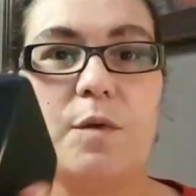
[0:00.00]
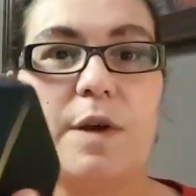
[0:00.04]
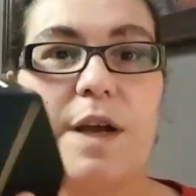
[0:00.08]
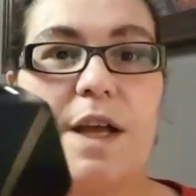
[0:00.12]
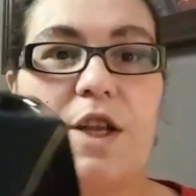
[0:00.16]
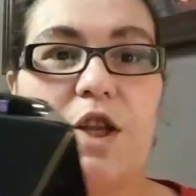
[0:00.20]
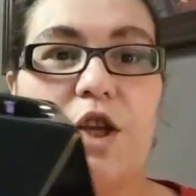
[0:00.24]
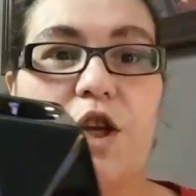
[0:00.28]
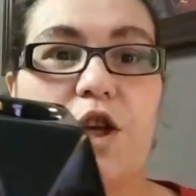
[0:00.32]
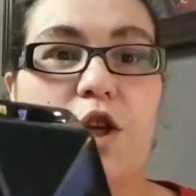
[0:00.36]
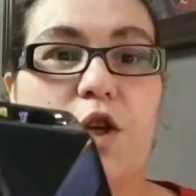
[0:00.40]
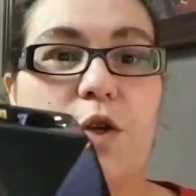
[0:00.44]

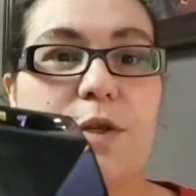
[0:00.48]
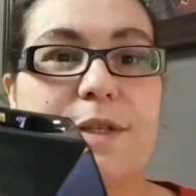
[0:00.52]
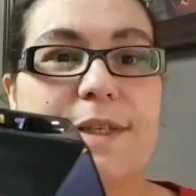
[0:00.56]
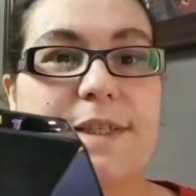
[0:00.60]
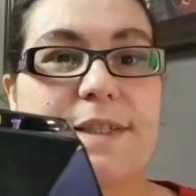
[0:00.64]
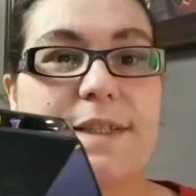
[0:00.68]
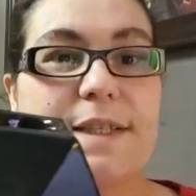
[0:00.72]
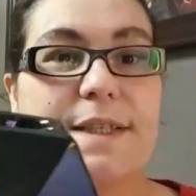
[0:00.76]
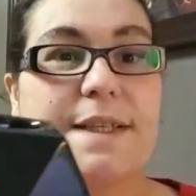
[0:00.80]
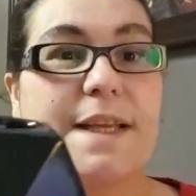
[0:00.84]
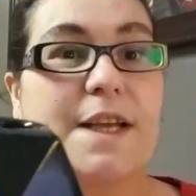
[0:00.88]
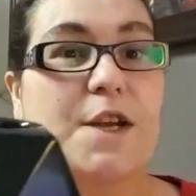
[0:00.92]
And you can use
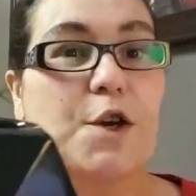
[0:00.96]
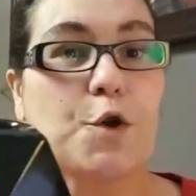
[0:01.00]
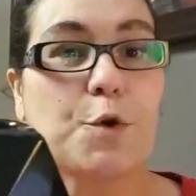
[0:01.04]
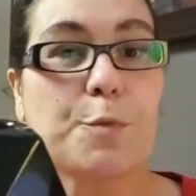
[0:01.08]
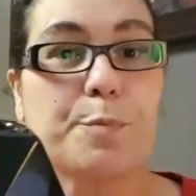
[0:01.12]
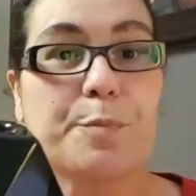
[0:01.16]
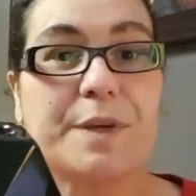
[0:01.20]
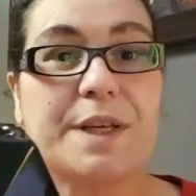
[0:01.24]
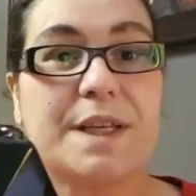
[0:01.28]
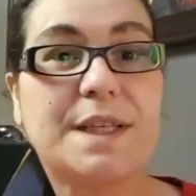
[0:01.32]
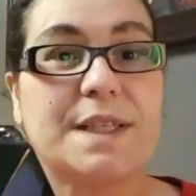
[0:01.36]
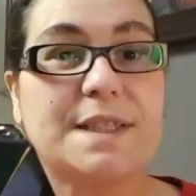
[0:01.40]
as a decor
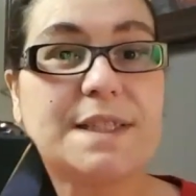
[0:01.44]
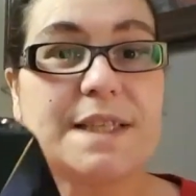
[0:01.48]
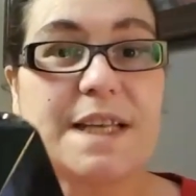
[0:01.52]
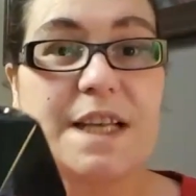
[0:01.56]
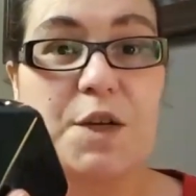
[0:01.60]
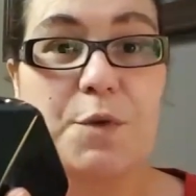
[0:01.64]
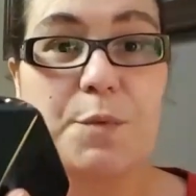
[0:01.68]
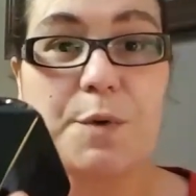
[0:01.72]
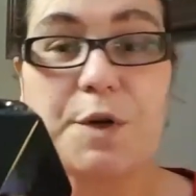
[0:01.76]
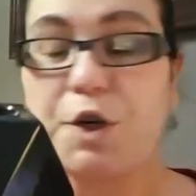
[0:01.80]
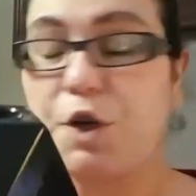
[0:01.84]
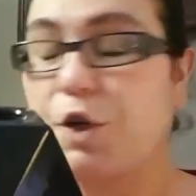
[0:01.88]
piece
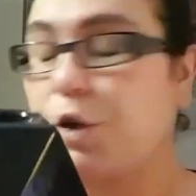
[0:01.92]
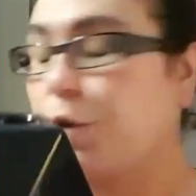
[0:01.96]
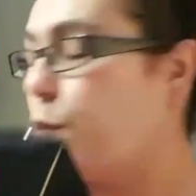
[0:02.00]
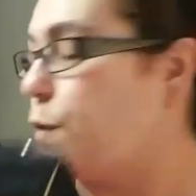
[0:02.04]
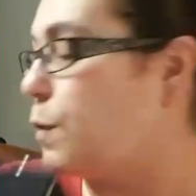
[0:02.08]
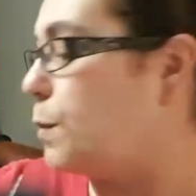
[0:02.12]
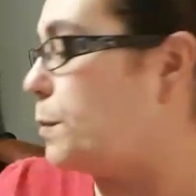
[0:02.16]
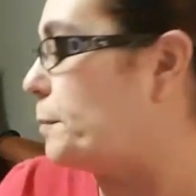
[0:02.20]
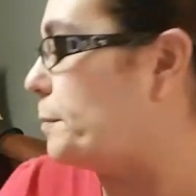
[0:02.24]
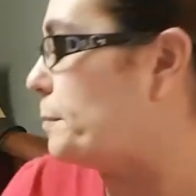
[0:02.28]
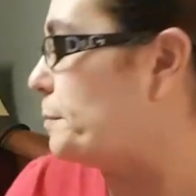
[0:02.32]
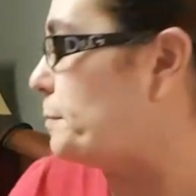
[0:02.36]
anywhere in your
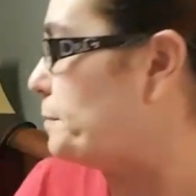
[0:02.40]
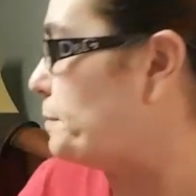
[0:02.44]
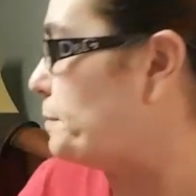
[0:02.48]
home.